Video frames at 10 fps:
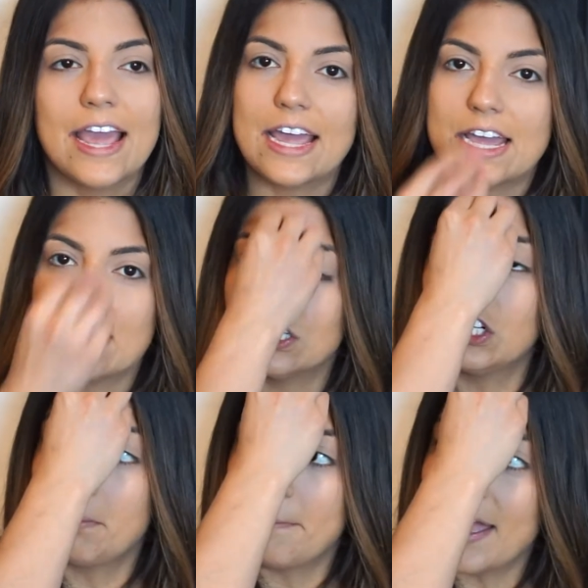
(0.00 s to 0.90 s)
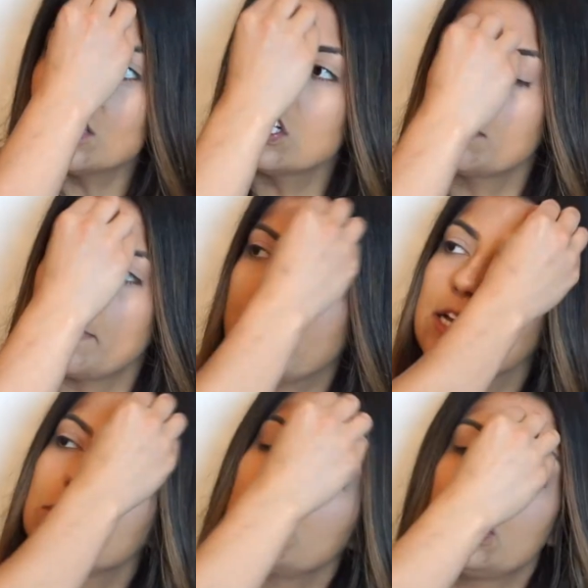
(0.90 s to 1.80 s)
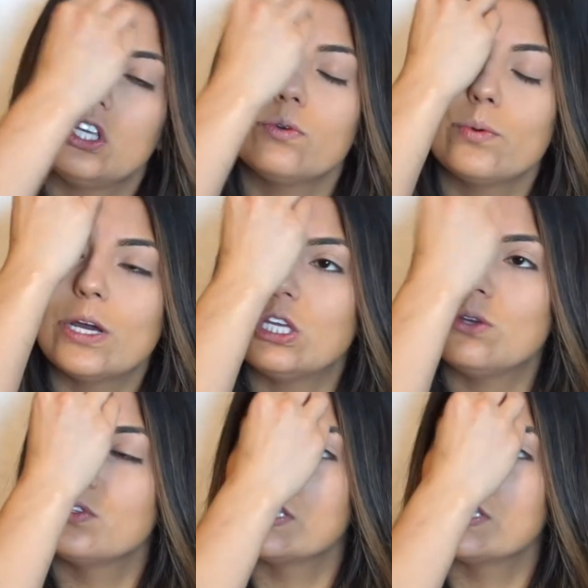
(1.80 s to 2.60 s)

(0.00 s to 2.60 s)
And your magic band, you use